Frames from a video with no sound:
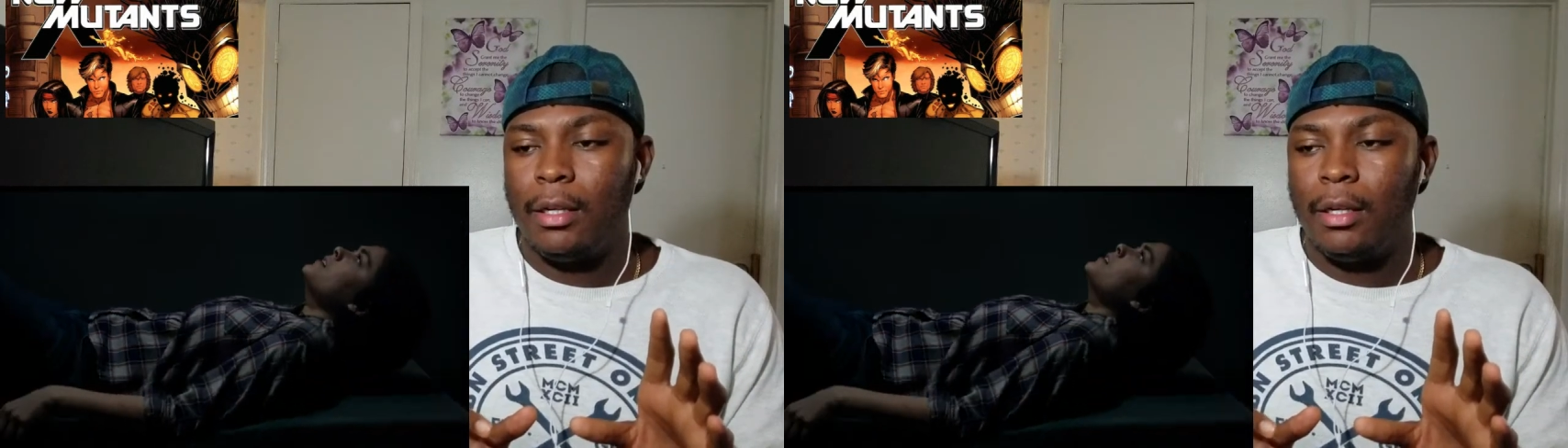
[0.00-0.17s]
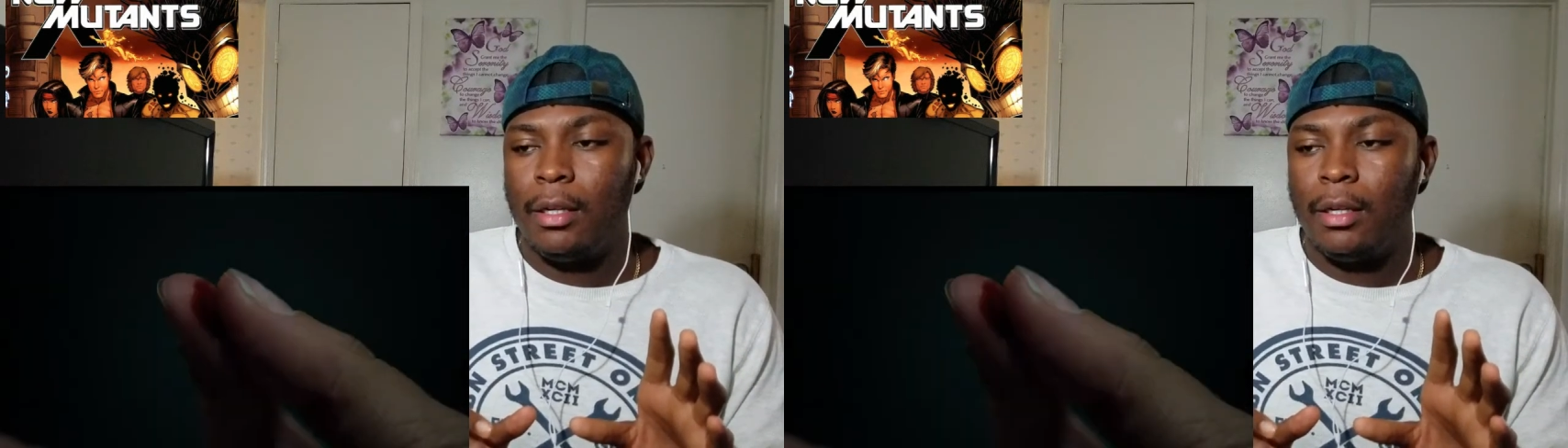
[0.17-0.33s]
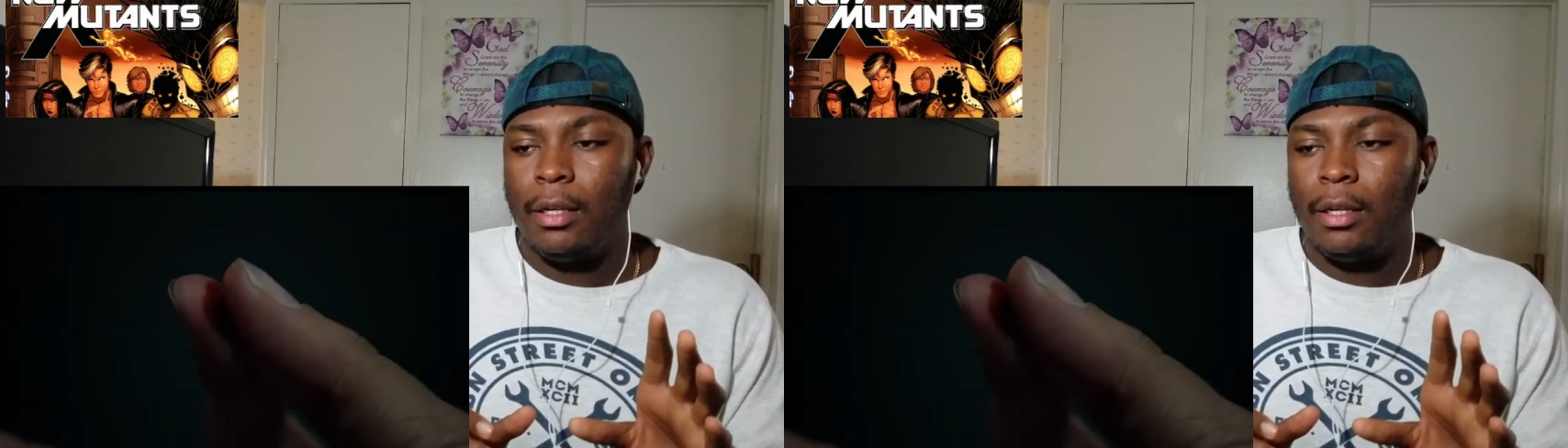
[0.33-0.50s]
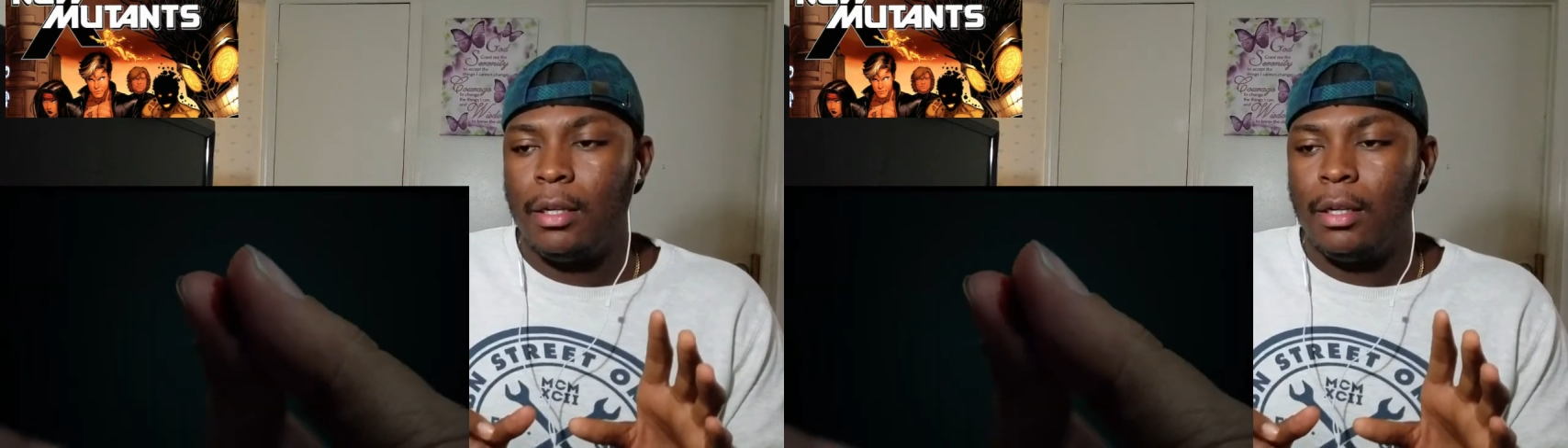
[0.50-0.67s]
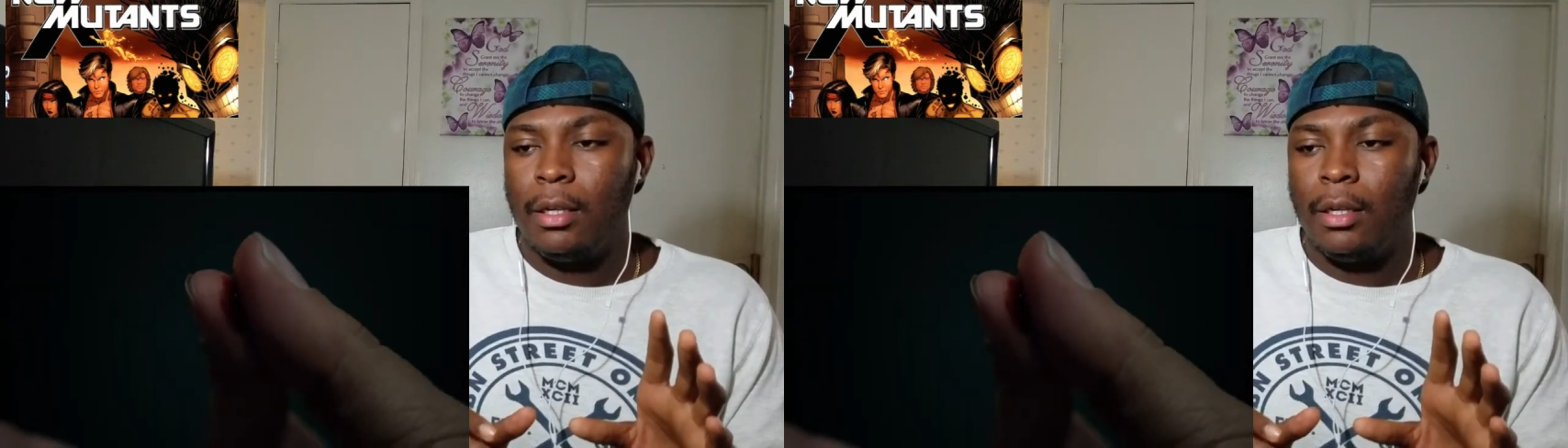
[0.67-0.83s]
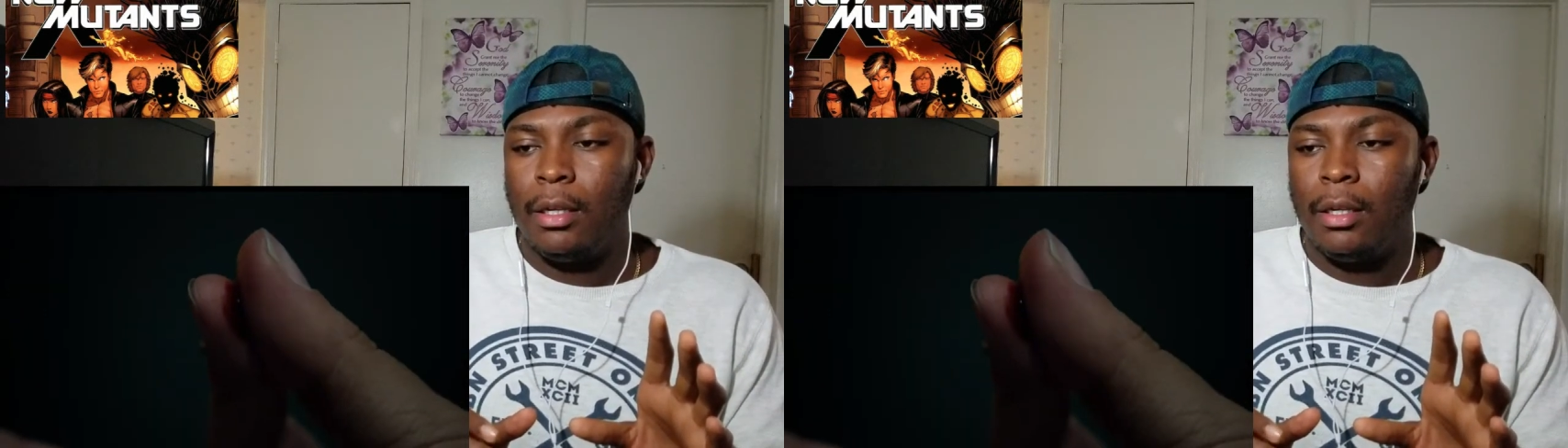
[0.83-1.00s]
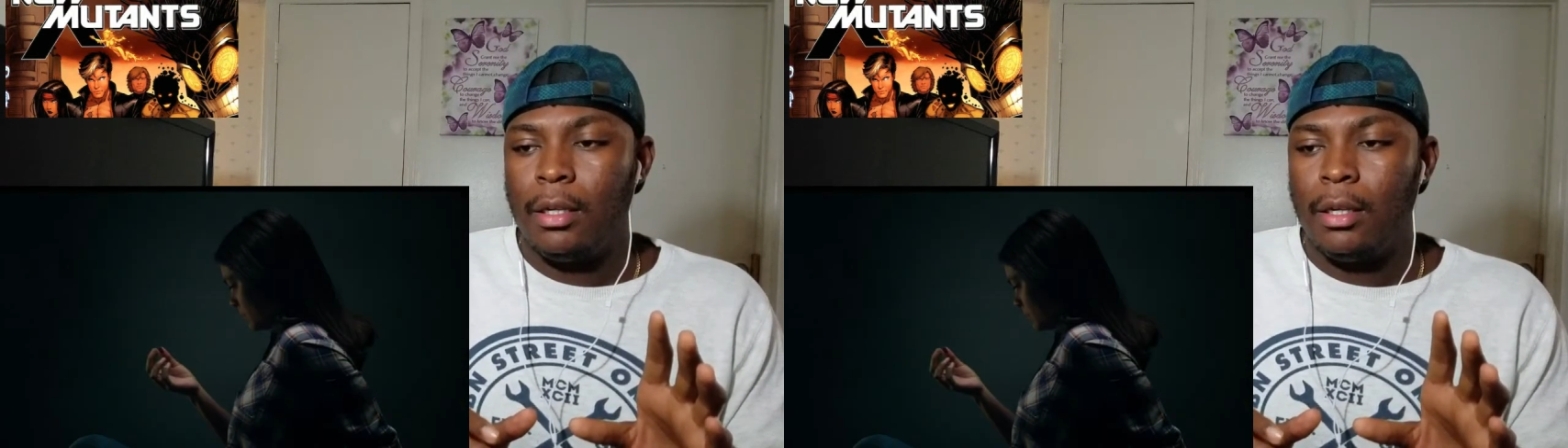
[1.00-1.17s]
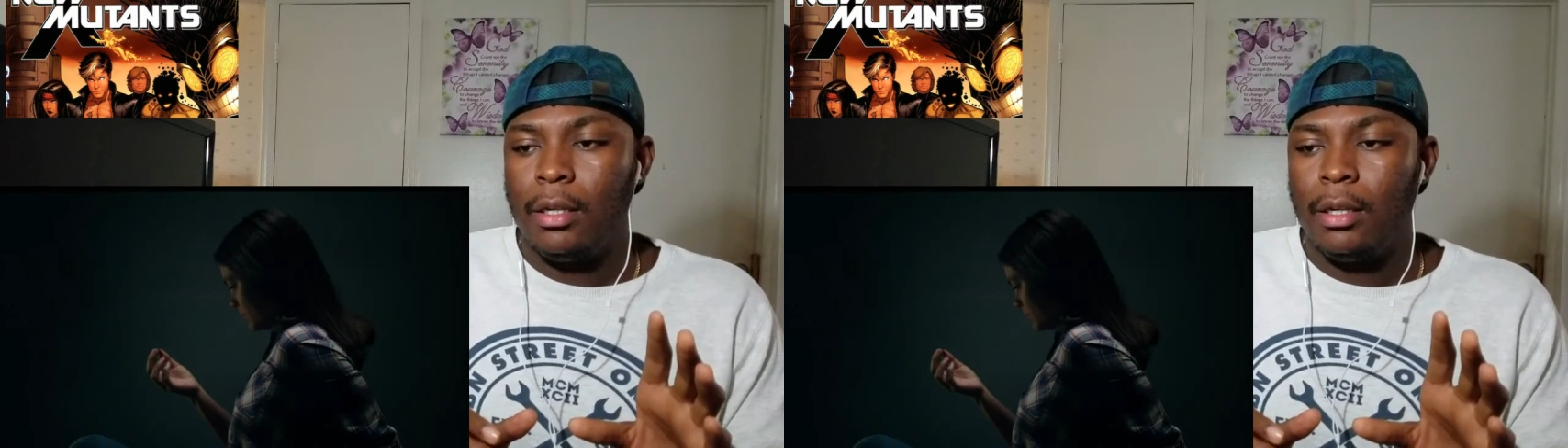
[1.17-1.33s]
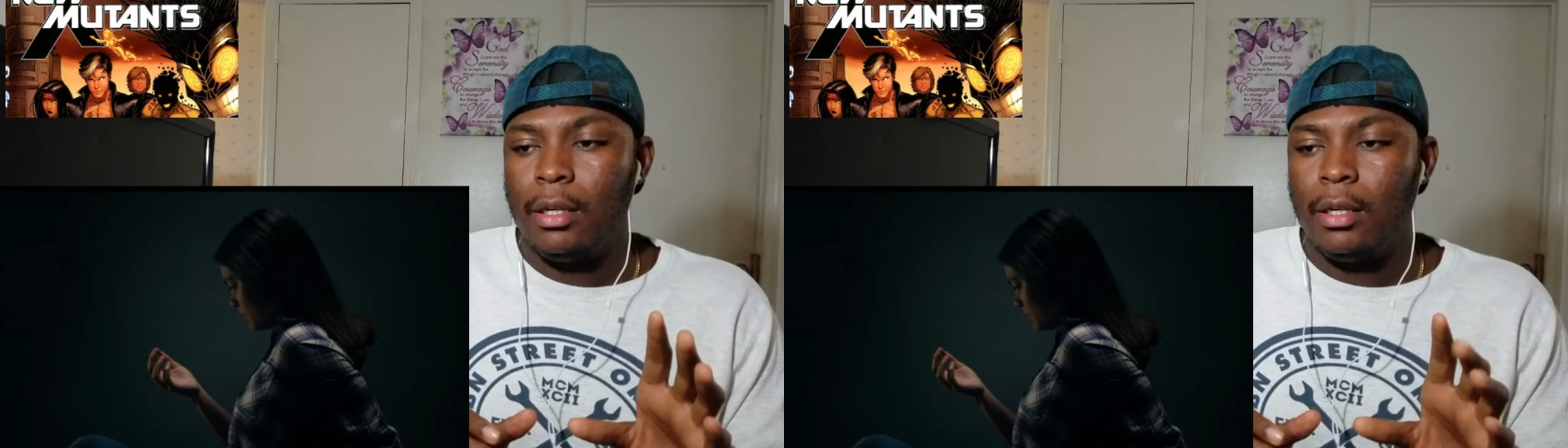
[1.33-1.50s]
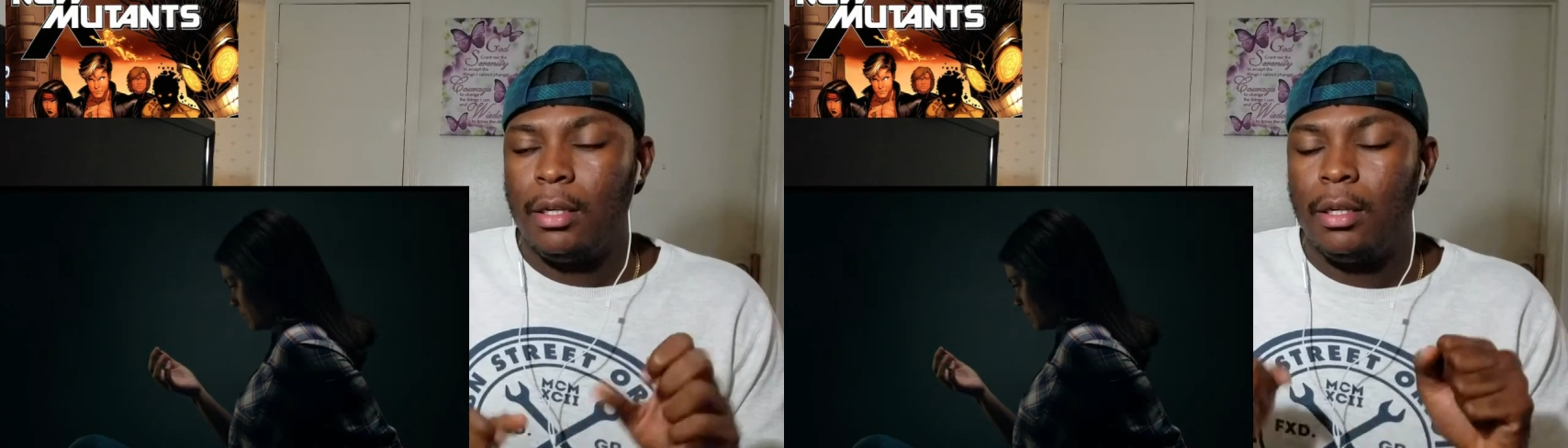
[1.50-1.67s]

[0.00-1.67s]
What is this place?